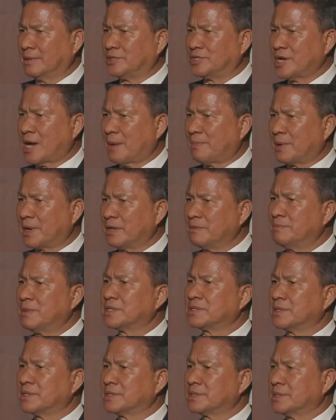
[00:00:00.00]
Japanese
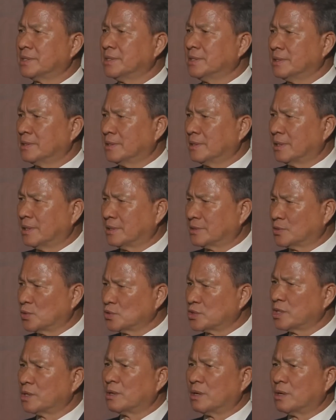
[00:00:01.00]
Business uh, Association